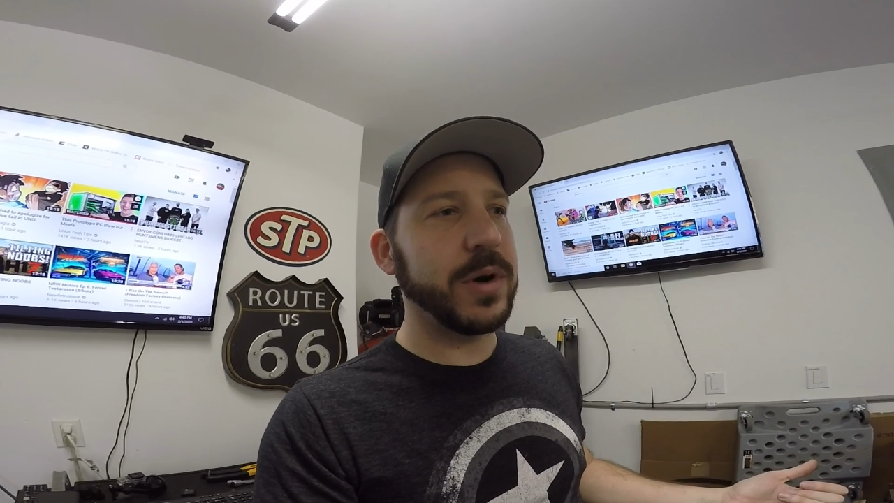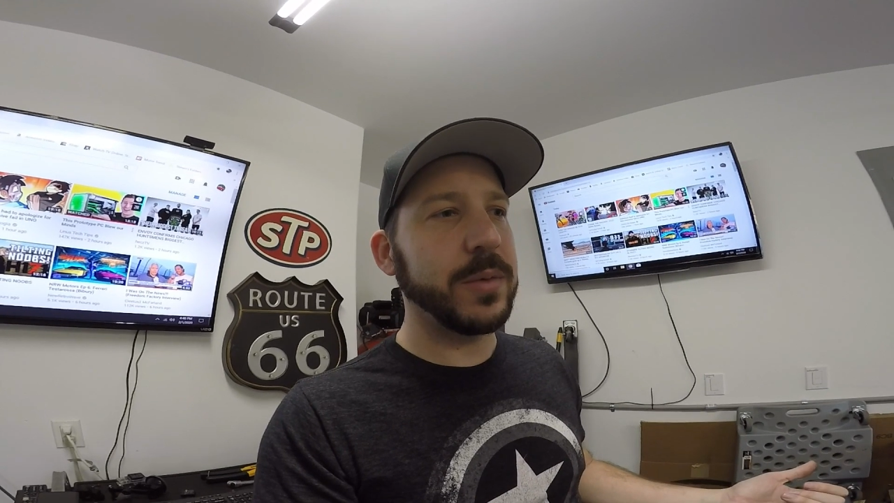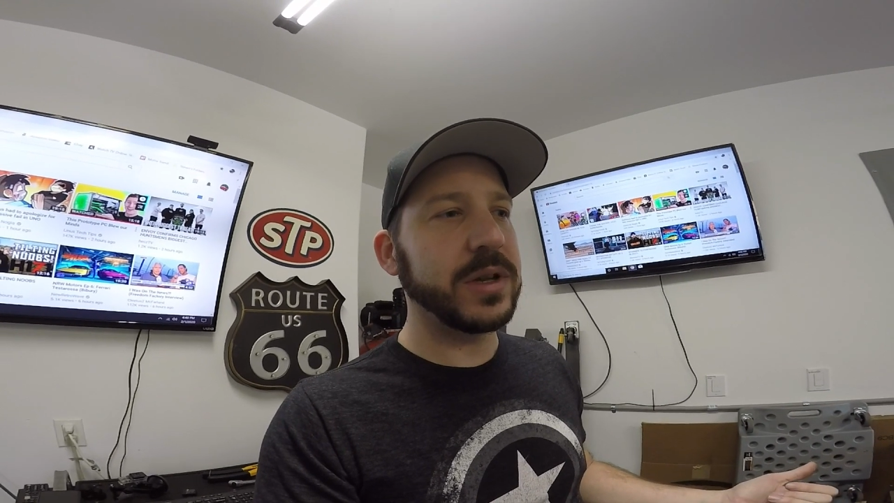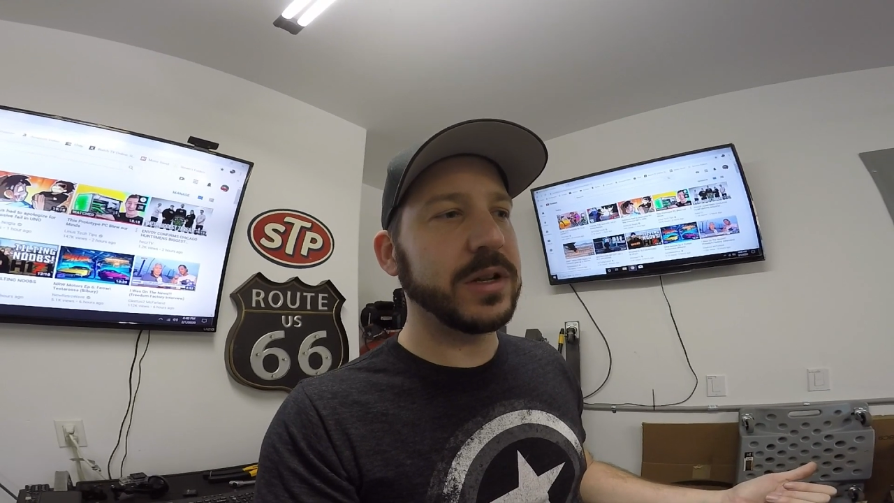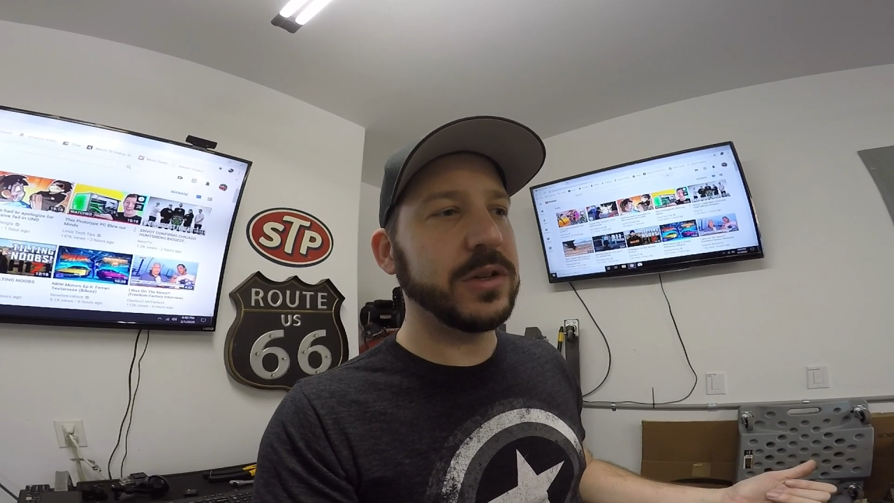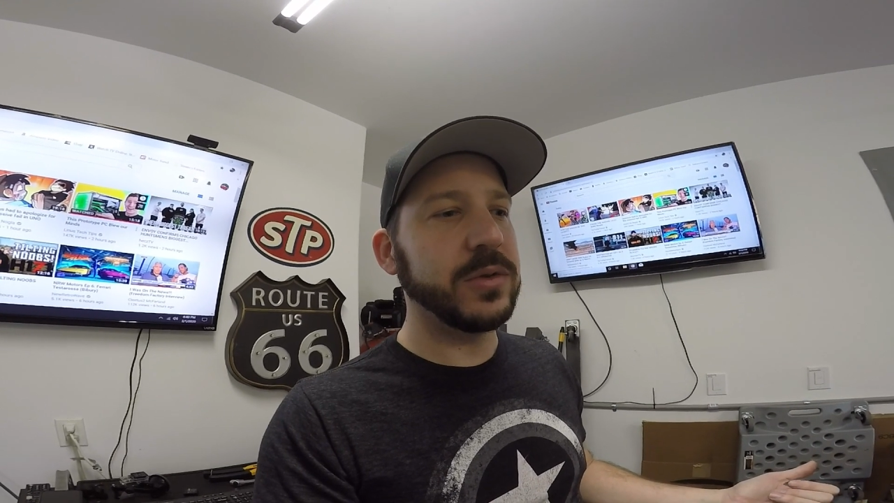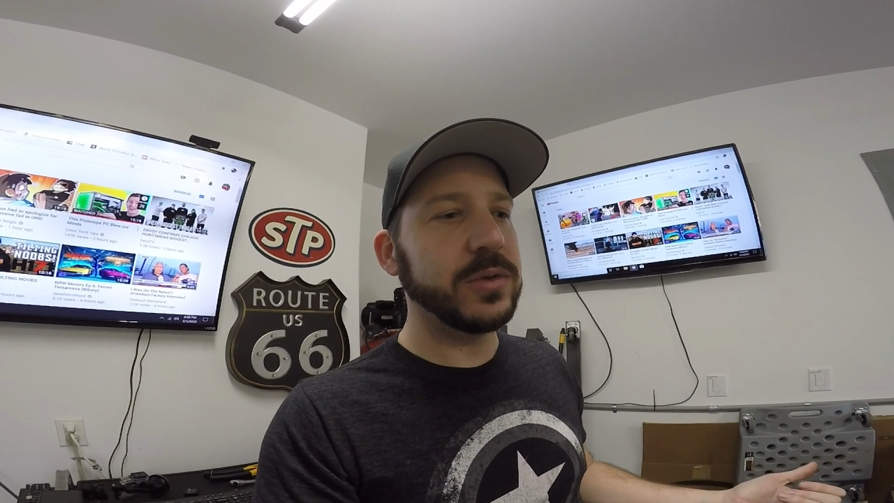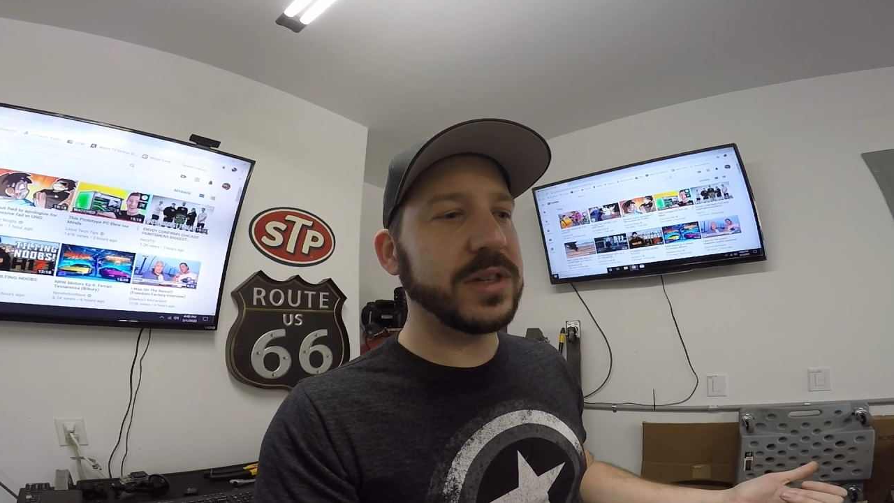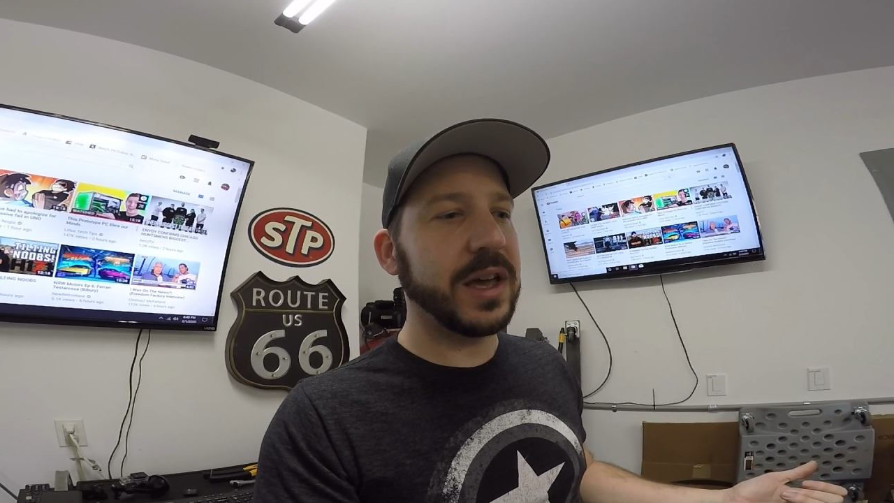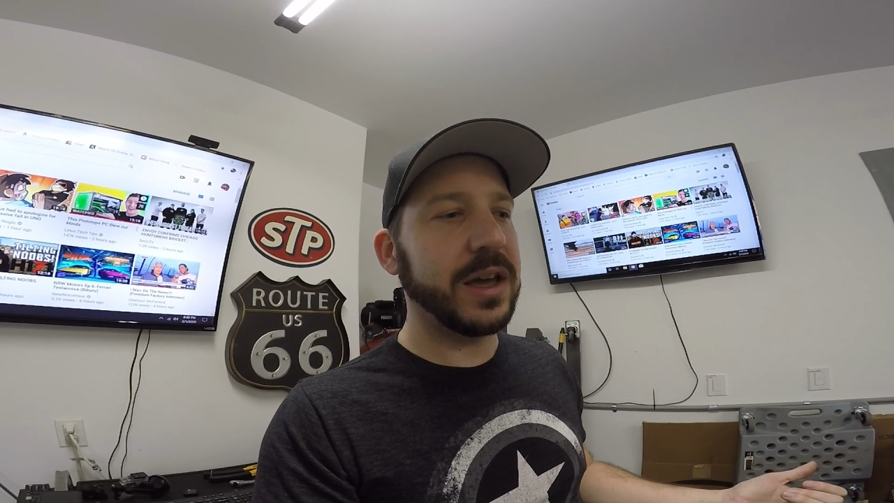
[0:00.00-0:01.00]
probably going to
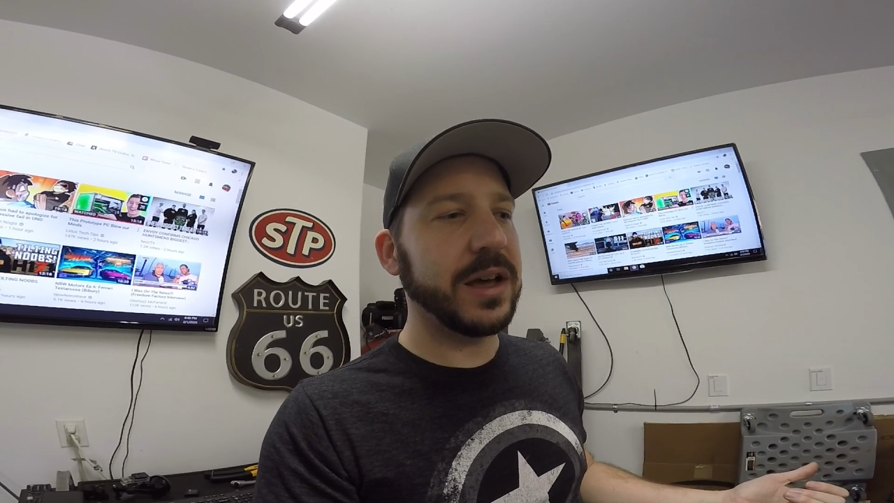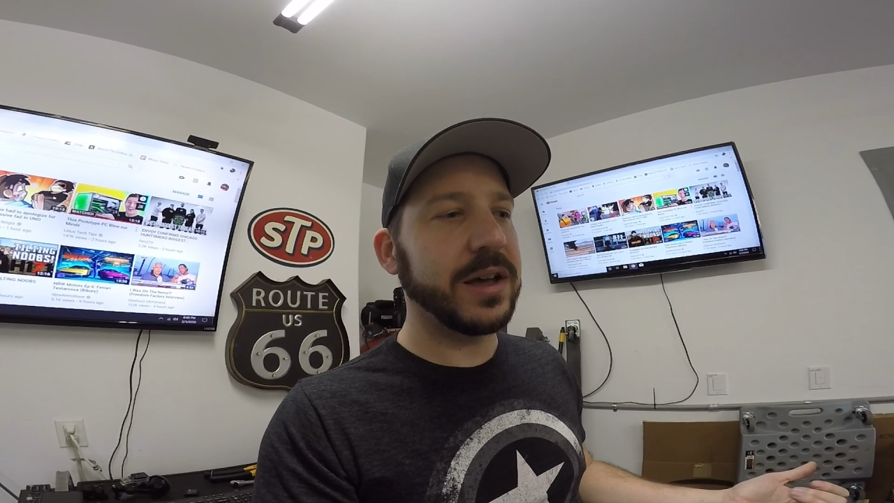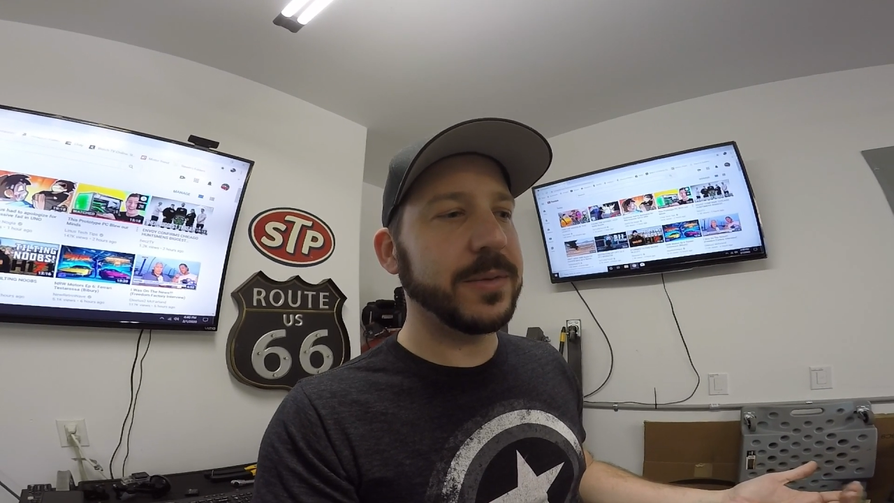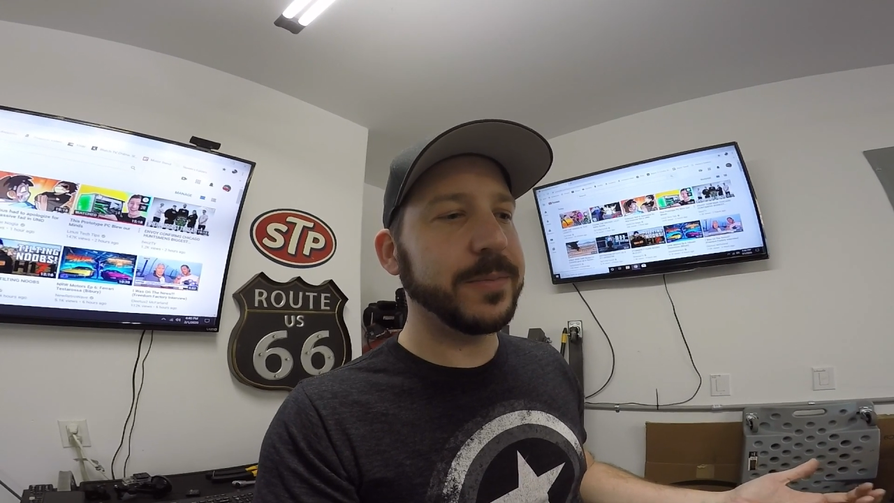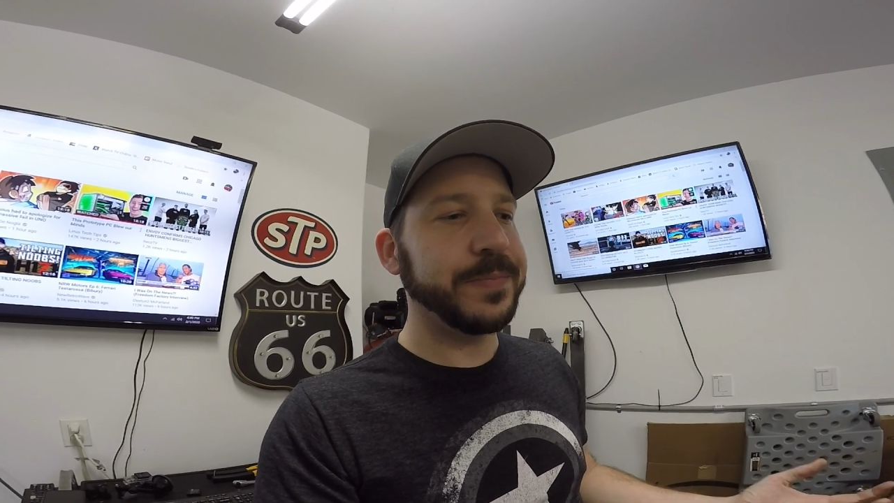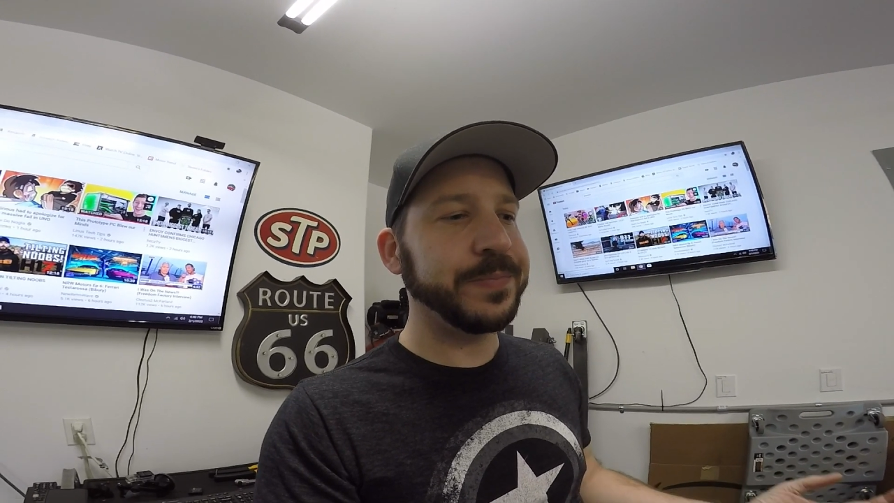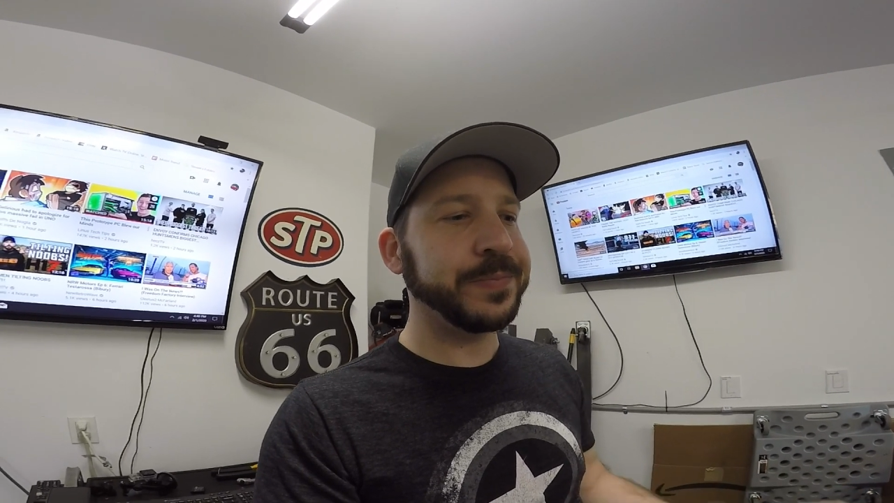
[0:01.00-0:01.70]
use a